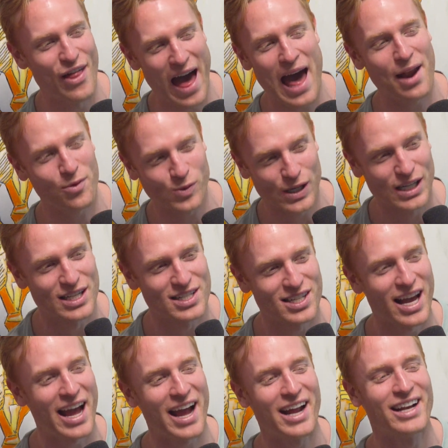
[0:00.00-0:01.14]
That was
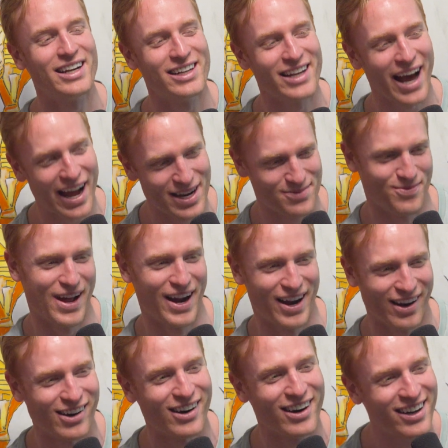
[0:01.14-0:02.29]
a nightmare.